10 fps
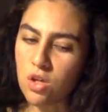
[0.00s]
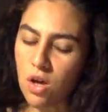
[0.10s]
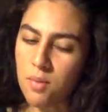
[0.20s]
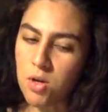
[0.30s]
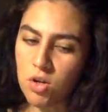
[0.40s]

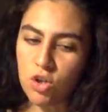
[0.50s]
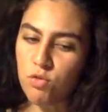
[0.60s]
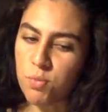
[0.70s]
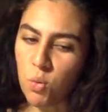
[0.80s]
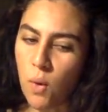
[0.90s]
I'm hearing
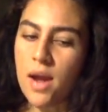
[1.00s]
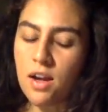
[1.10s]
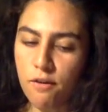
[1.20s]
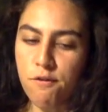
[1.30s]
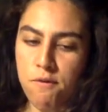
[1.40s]
you've been
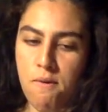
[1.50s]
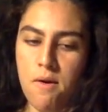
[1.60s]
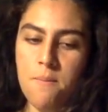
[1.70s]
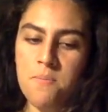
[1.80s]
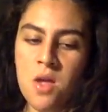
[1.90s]
waiting
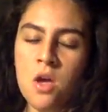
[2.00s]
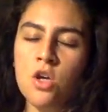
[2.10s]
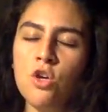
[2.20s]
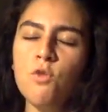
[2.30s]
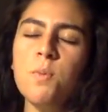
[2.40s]
for.
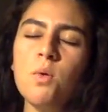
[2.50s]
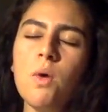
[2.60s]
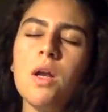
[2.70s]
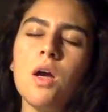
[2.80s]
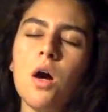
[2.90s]
You've been
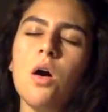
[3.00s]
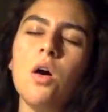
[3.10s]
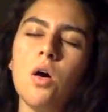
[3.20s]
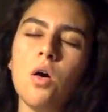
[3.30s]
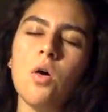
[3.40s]
waiting a
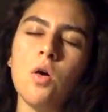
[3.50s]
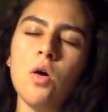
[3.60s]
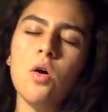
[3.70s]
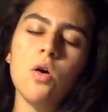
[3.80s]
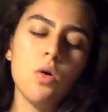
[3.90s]

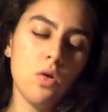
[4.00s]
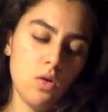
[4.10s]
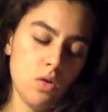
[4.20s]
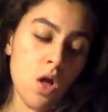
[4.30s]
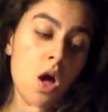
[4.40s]

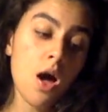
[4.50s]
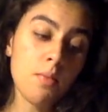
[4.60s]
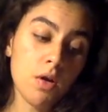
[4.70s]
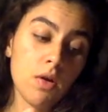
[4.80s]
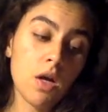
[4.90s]
whole
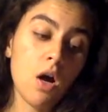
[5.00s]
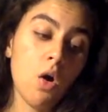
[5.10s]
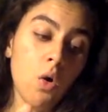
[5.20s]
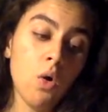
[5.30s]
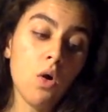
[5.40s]

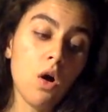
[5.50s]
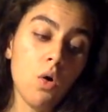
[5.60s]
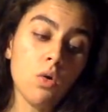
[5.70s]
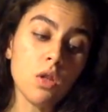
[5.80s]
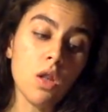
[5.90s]

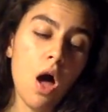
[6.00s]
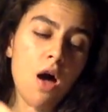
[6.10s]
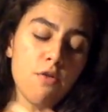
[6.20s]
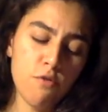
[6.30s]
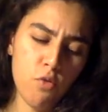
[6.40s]

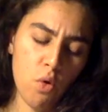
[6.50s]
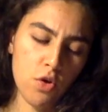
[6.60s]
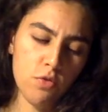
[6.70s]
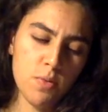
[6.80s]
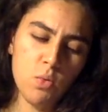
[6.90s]
lot
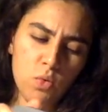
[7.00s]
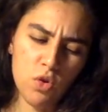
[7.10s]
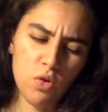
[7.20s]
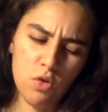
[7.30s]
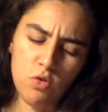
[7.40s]
for. You've been,
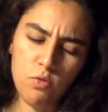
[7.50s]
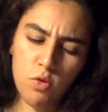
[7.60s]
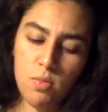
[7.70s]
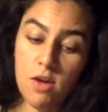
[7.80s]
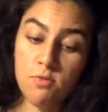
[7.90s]

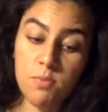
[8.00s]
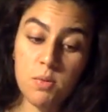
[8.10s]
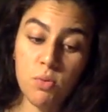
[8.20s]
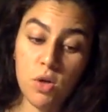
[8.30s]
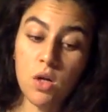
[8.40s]
you may have
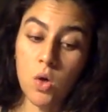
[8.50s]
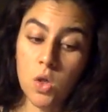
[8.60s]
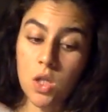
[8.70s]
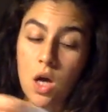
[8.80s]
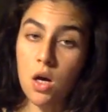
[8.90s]
been putting a
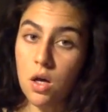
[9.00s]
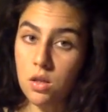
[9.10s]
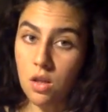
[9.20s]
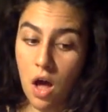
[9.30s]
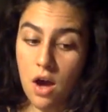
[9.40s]
whole lot on
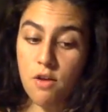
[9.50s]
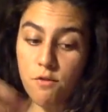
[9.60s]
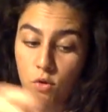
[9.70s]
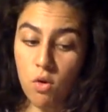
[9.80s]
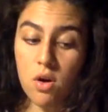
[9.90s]
the line
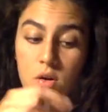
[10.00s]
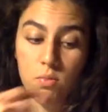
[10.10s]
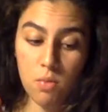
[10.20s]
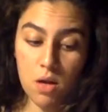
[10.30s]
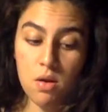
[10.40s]
for,
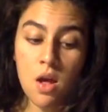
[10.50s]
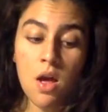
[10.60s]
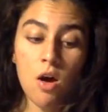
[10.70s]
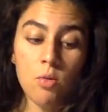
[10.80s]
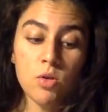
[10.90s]
and
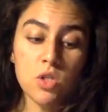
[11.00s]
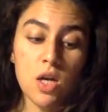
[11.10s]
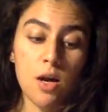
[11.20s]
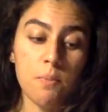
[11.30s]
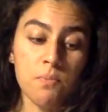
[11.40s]

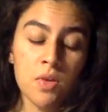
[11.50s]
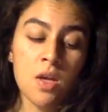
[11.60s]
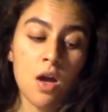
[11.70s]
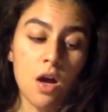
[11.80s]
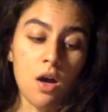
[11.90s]
almost,
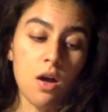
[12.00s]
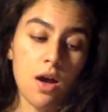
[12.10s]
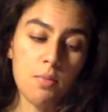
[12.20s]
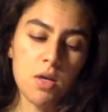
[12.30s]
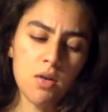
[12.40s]

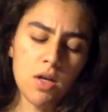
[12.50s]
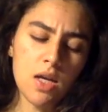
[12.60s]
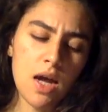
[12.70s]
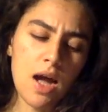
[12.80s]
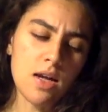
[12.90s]
I'm hearing
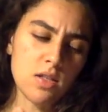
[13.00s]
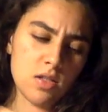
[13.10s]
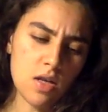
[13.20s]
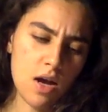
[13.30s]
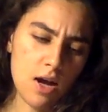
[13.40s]
it
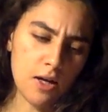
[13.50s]
as,